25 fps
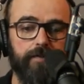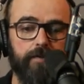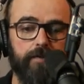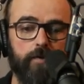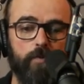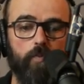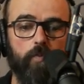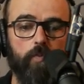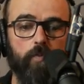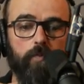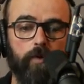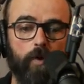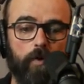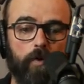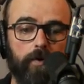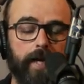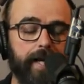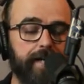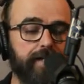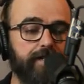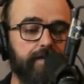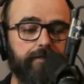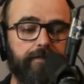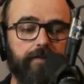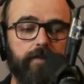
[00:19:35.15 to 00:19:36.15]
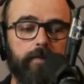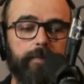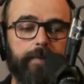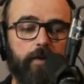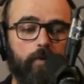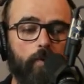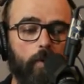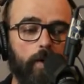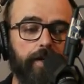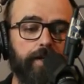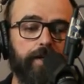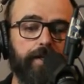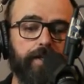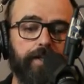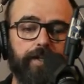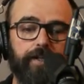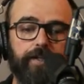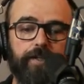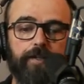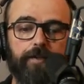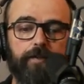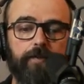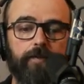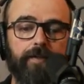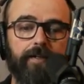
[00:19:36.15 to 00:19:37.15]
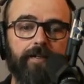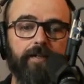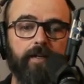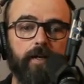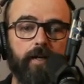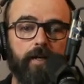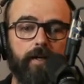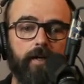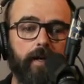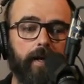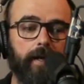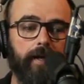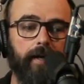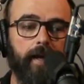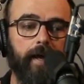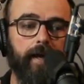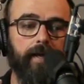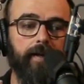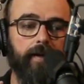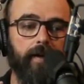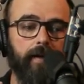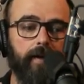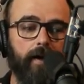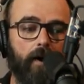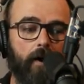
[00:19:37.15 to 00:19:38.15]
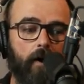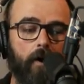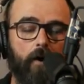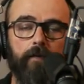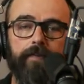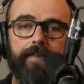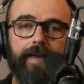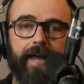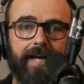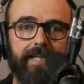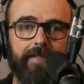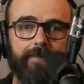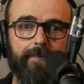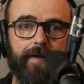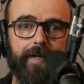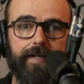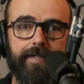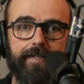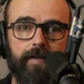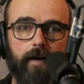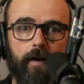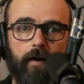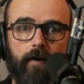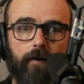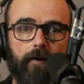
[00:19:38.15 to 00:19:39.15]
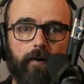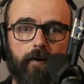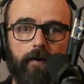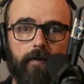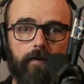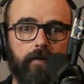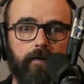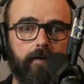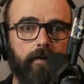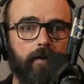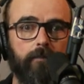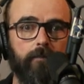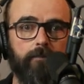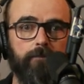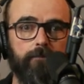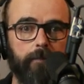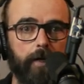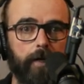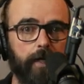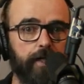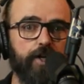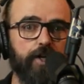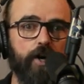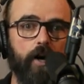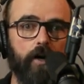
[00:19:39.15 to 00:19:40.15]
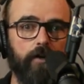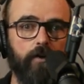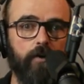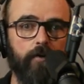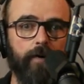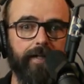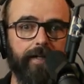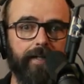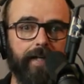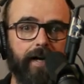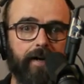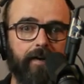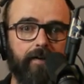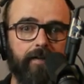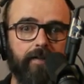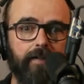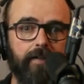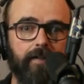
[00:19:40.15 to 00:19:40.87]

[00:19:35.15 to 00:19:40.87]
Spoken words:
So location filming, what you're going to do, and all the aspects are much harder right now.